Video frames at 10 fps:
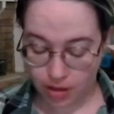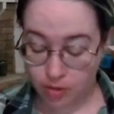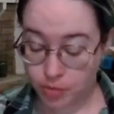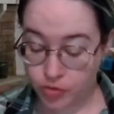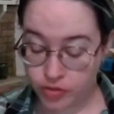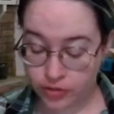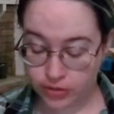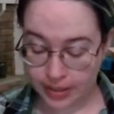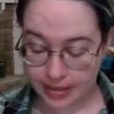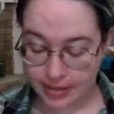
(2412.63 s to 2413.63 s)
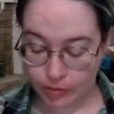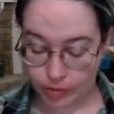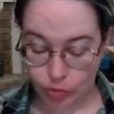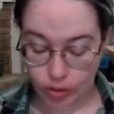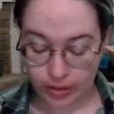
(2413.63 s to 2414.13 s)
Almost certainly they
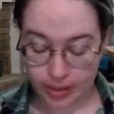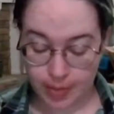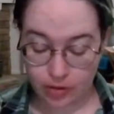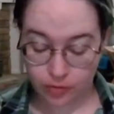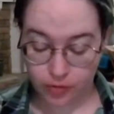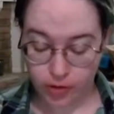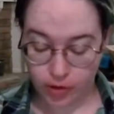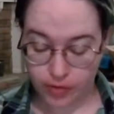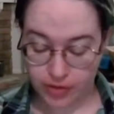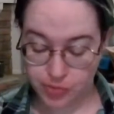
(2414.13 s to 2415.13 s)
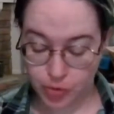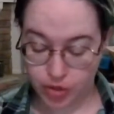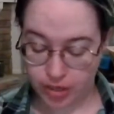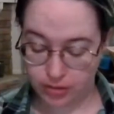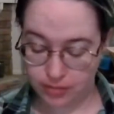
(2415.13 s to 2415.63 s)
were quarreling about Frodo and the
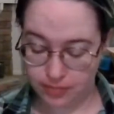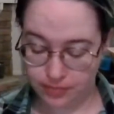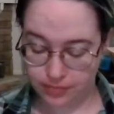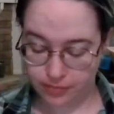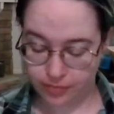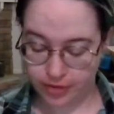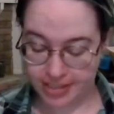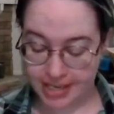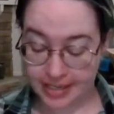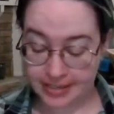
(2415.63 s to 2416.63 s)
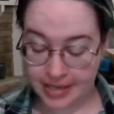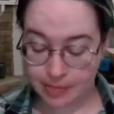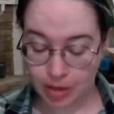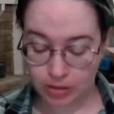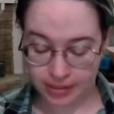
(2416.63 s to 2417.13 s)
spoil. For a second
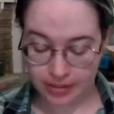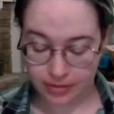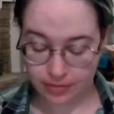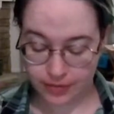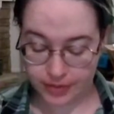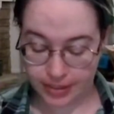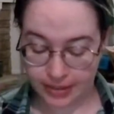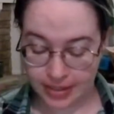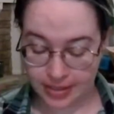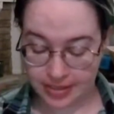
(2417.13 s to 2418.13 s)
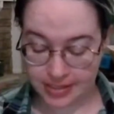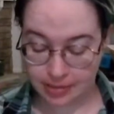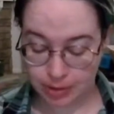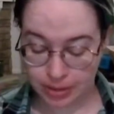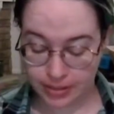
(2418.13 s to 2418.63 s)
Sam halted, for suddenly things
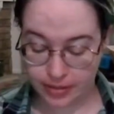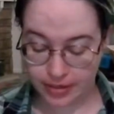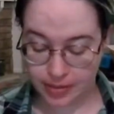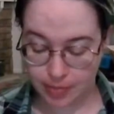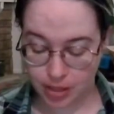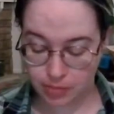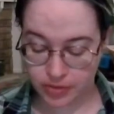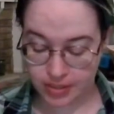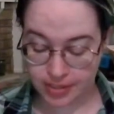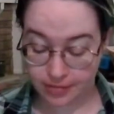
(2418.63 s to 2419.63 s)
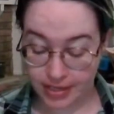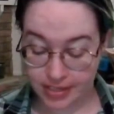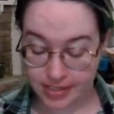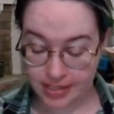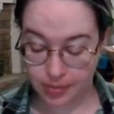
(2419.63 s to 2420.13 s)
seemed clear to him, almost as if he
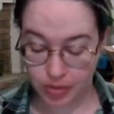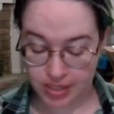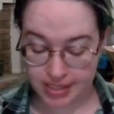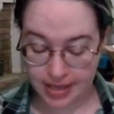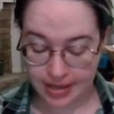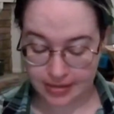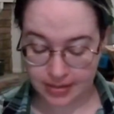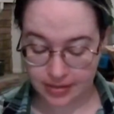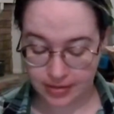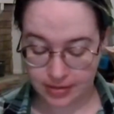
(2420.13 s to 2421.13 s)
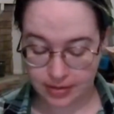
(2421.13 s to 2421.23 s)
had seen them with his eyes.